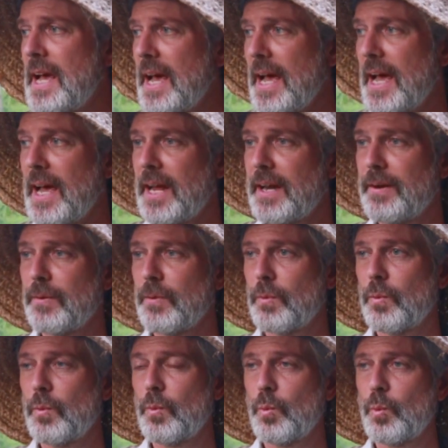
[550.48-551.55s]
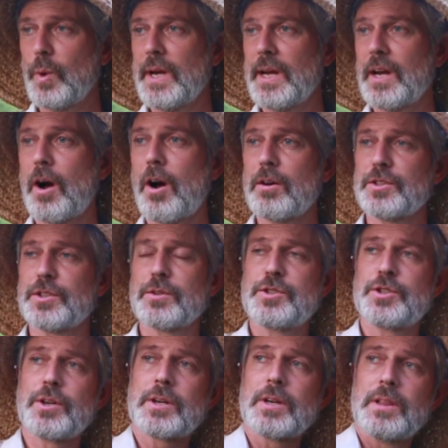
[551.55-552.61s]
And we also
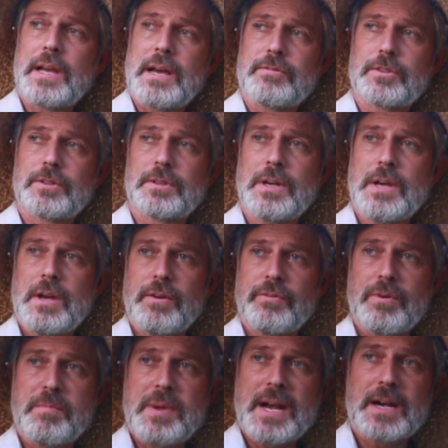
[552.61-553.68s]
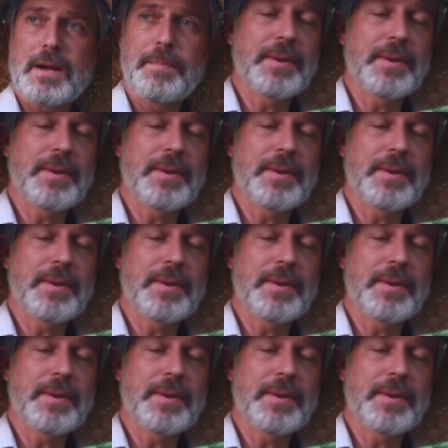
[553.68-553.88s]
took a level from back up